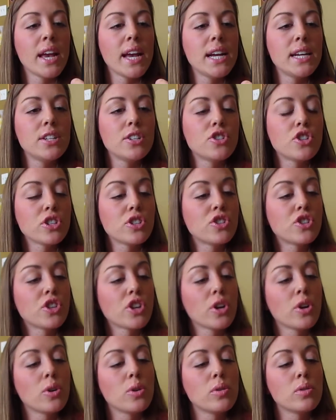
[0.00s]
It just
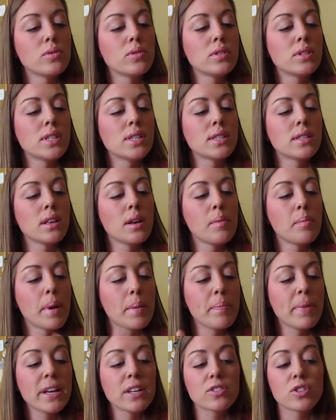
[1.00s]
shows
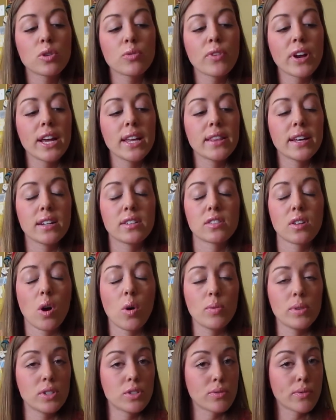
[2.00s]
my basal rate that is
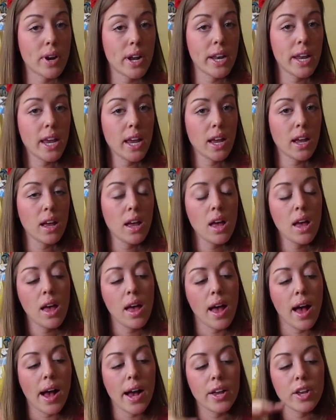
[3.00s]
always running.
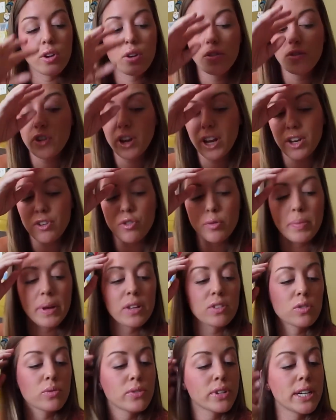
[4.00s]
You can change your
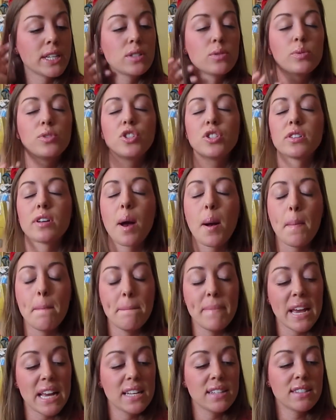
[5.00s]
basal rates, which is
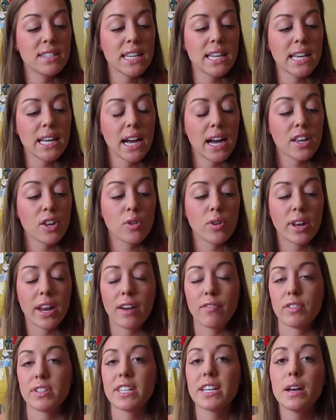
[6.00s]
amazing. You can
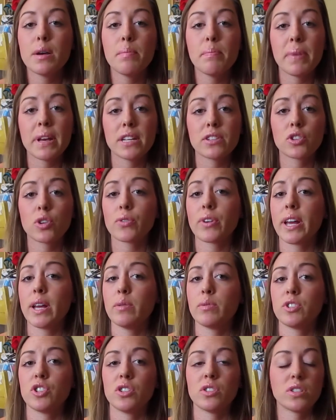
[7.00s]
have a temp basal
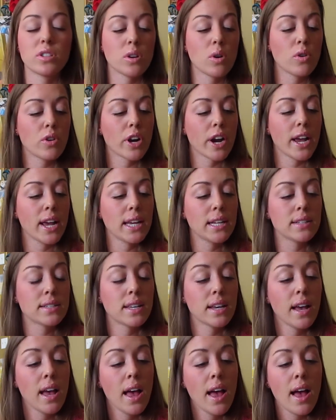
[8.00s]
rate, which is so
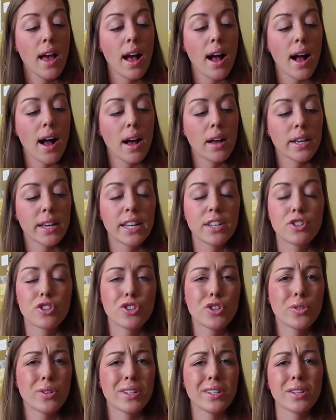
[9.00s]
great. In case
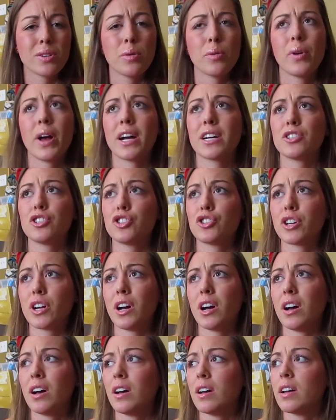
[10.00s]
you're doing a little
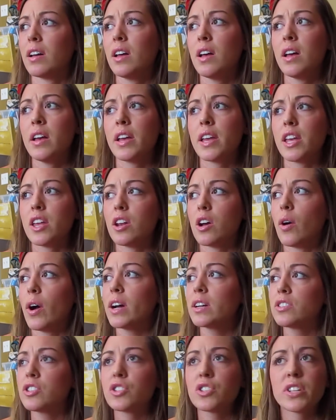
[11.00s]
extra,
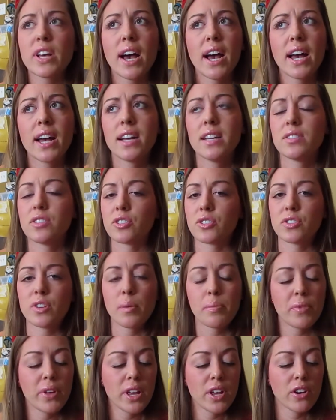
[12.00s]
exercise or
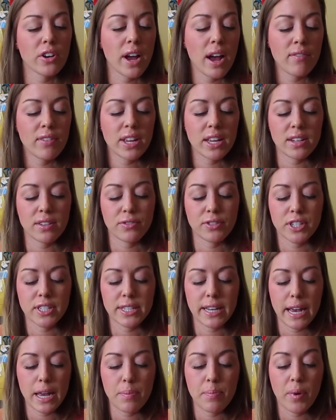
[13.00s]
something, you're having a
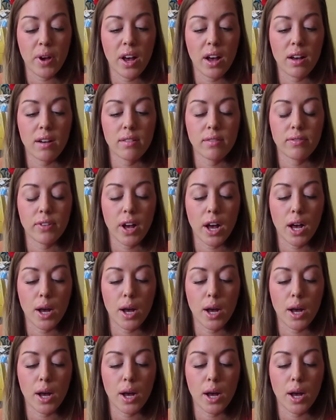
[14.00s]
different type of,